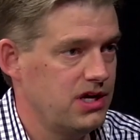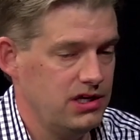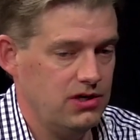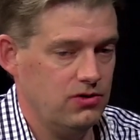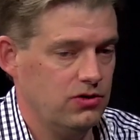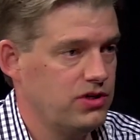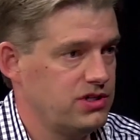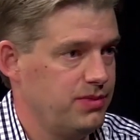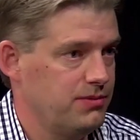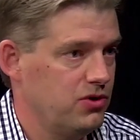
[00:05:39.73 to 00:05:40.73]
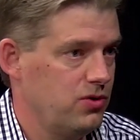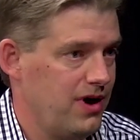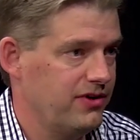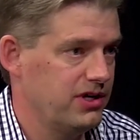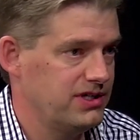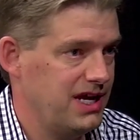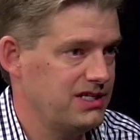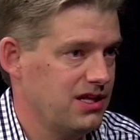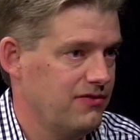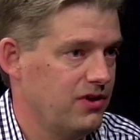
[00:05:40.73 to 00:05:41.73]
you know, look to people who have a good
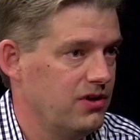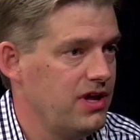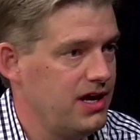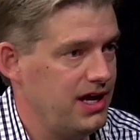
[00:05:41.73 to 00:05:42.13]
taste level